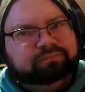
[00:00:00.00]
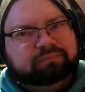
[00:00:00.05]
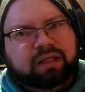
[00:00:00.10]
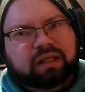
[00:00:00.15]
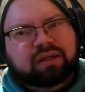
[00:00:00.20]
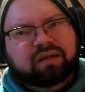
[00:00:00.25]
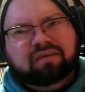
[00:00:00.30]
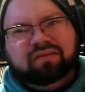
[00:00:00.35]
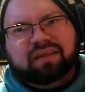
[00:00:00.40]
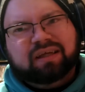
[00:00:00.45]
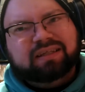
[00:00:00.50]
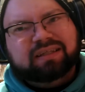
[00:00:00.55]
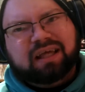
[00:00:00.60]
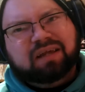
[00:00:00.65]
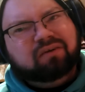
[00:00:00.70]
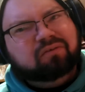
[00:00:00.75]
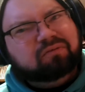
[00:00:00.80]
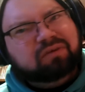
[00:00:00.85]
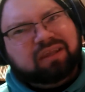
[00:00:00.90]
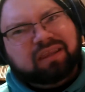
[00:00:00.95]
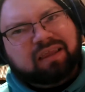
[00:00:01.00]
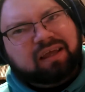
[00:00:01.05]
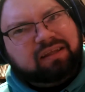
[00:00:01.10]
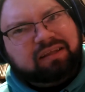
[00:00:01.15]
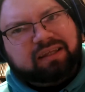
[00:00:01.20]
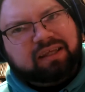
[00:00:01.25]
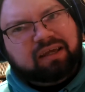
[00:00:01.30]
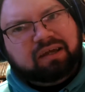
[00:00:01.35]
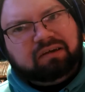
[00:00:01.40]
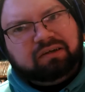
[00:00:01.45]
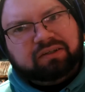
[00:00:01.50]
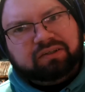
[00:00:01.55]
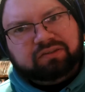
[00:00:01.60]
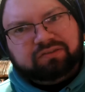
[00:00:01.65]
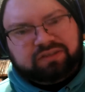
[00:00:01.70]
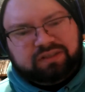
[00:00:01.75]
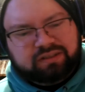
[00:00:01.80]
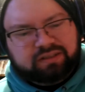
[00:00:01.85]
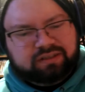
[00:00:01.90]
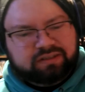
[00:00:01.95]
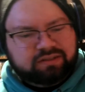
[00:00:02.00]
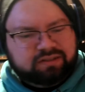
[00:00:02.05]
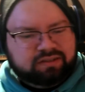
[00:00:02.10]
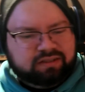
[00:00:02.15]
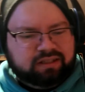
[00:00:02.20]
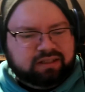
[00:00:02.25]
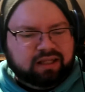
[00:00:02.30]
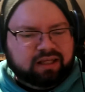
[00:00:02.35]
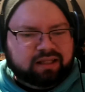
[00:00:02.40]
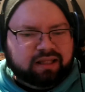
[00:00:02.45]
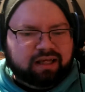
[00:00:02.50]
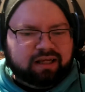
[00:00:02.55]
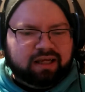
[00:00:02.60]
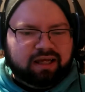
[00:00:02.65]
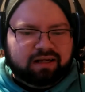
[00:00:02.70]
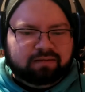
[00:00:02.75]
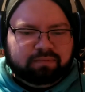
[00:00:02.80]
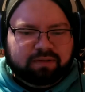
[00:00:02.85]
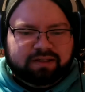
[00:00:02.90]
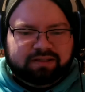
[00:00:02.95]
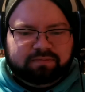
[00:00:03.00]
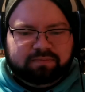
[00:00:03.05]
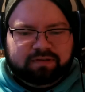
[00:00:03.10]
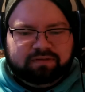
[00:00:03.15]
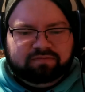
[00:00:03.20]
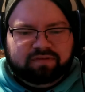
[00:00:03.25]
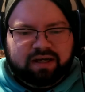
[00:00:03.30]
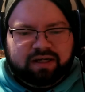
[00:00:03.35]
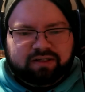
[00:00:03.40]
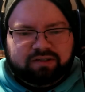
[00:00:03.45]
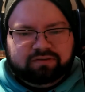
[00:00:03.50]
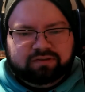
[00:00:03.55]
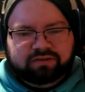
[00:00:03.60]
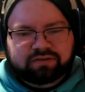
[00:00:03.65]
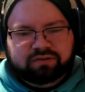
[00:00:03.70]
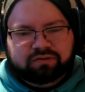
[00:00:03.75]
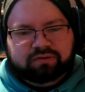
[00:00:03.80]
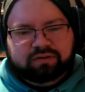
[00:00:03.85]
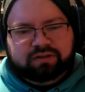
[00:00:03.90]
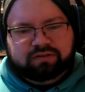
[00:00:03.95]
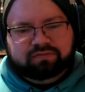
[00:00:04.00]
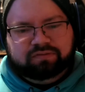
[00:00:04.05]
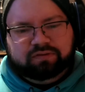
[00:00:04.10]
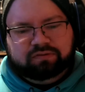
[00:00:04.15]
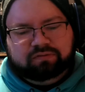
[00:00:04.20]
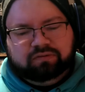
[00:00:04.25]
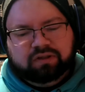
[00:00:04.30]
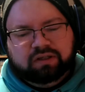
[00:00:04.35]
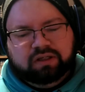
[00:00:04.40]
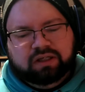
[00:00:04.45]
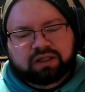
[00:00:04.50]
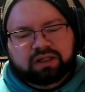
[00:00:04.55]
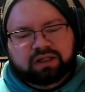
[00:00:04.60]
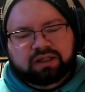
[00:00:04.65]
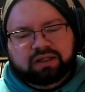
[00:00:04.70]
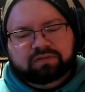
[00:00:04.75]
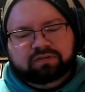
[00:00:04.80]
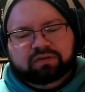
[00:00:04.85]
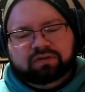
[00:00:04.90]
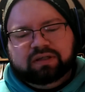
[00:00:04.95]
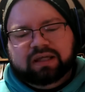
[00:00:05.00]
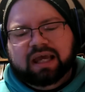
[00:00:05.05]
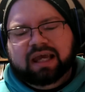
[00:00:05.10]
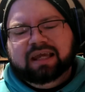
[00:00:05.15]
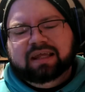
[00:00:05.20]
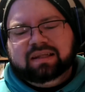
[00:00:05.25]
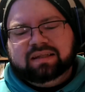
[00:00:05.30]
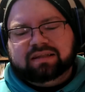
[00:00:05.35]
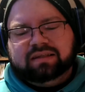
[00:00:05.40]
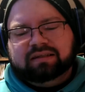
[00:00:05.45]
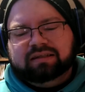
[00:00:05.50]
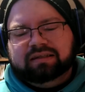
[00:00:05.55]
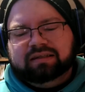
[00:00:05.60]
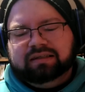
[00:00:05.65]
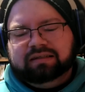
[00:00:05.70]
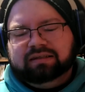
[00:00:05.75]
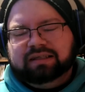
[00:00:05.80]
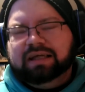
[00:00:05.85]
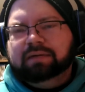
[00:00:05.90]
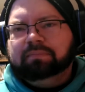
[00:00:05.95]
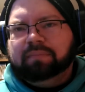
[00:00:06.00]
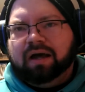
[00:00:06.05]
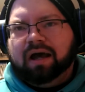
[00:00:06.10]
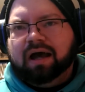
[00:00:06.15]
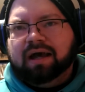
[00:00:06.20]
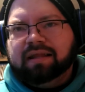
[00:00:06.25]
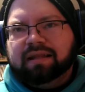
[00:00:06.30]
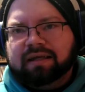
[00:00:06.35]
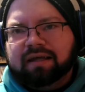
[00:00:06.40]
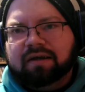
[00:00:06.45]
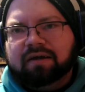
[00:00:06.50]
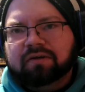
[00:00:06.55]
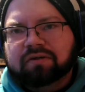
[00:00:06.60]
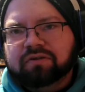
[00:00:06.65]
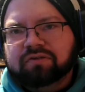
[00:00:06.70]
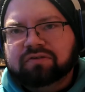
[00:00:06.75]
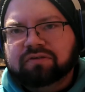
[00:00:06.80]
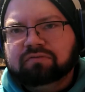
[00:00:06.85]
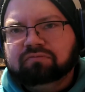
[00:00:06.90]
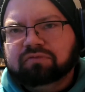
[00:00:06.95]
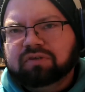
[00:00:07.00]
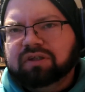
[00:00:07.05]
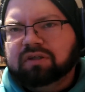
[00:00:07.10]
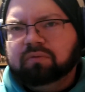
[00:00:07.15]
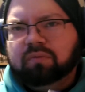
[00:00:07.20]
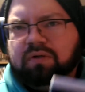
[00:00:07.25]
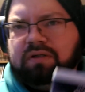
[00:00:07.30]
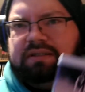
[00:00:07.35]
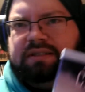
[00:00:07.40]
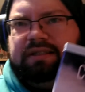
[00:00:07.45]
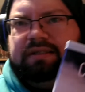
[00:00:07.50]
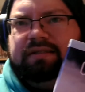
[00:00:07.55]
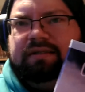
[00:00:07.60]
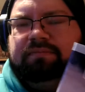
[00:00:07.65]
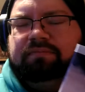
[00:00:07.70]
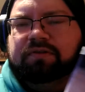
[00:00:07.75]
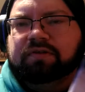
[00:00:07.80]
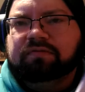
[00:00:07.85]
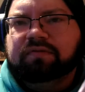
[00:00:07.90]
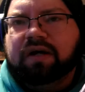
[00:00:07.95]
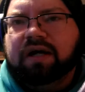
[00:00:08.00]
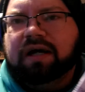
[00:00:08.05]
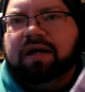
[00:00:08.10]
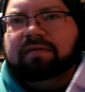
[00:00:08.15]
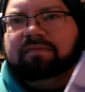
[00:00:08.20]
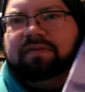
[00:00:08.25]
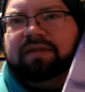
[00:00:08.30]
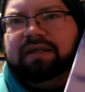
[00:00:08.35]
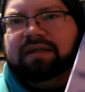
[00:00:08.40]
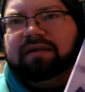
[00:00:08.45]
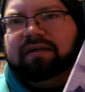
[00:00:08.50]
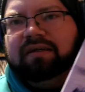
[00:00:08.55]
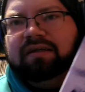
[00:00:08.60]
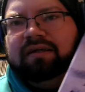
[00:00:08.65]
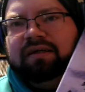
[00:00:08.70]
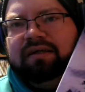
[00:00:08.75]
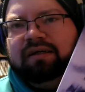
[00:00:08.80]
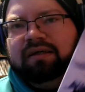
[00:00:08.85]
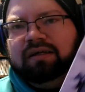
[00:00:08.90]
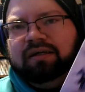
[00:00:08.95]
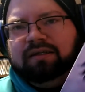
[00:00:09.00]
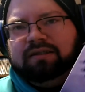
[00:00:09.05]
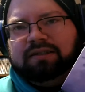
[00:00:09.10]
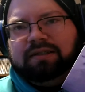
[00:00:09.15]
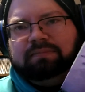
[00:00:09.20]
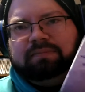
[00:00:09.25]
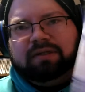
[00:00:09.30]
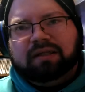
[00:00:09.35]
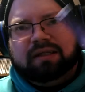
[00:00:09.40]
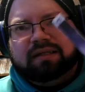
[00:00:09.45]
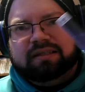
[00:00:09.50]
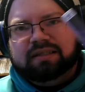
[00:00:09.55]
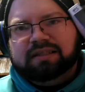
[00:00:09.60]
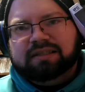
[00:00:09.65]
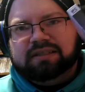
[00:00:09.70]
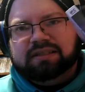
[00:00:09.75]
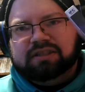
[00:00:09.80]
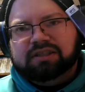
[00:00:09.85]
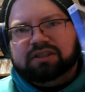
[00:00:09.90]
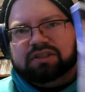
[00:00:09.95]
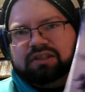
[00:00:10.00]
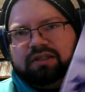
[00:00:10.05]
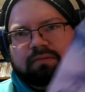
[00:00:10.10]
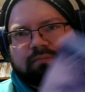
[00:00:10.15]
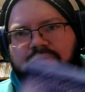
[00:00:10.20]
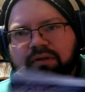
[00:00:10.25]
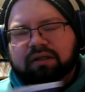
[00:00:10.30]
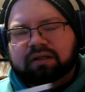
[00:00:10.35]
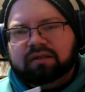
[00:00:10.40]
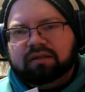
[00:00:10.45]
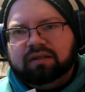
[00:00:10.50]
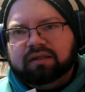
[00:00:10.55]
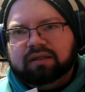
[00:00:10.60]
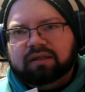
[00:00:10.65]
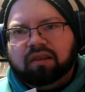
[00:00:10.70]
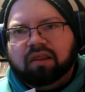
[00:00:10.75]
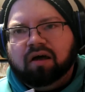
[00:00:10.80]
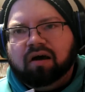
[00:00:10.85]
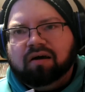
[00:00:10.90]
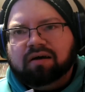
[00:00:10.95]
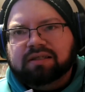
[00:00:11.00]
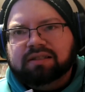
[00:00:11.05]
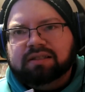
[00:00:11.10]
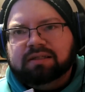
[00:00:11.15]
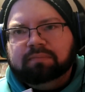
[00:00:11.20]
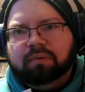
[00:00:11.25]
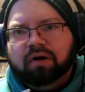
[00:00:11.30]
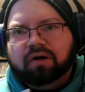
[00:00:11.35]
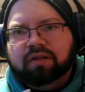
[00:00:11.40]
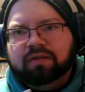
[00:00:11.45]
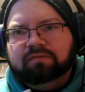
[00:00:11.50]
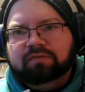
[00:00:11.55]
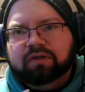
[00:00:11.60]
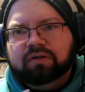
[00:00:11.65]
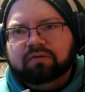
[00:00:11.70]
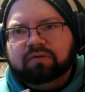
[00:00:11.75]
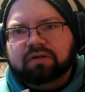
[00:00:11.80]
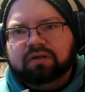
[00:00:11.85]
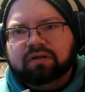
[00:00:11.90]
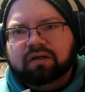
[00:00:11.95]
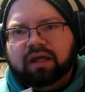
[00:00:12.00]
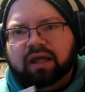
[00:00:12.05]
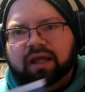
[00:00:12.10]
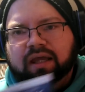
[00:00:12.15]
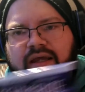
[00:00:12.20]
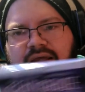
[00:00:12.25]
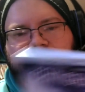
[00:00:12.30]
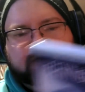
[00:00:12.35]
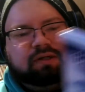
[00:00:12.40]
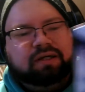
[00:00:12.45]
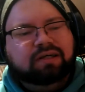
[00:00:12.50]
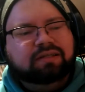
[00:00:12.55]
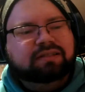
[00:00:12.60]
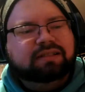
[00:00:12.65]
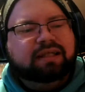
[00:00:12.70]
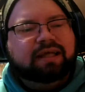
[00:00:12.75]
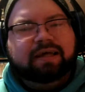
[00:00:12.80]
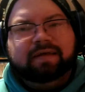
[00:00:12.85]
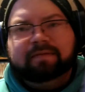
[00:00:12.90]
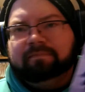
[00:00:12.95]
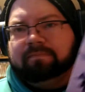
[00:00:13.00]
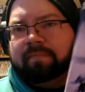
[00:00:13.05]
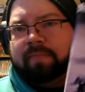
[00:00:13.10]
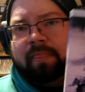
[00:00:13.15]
another thing is I don't really like the characters in this, and that kind of plays a big factor into it. If you can't get behind the characters and really want to see them survive, then something like this is just completely lost upon the viewer. And because of that,